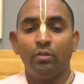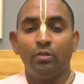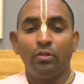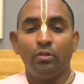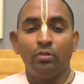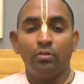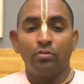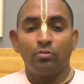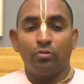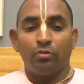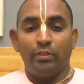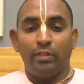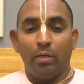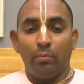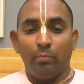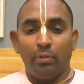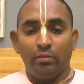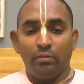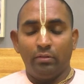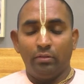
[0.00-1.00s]
So
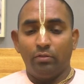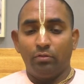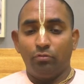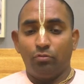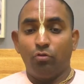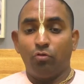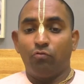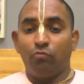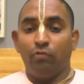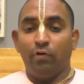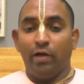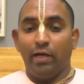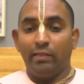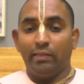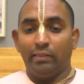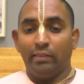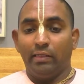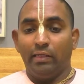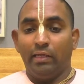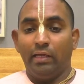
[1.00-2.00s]
demon took
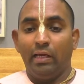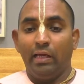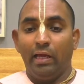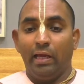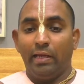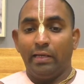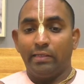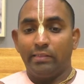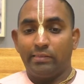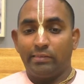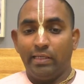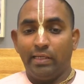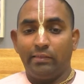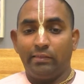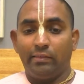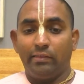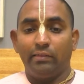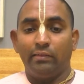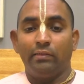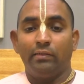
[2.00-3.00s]
fire and
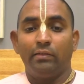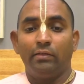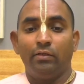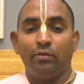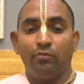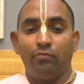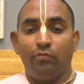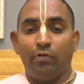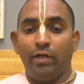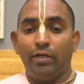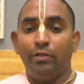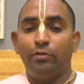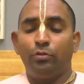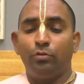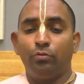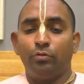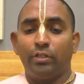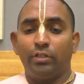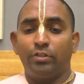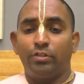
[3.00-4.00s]
set fire
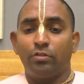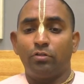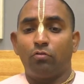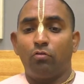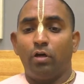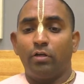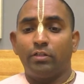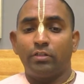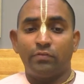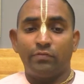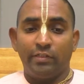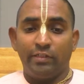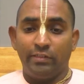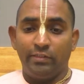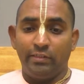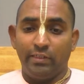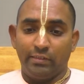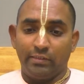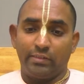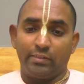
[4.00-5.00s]
to residential quarters of
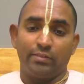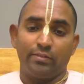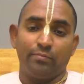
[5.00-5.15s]
citizens,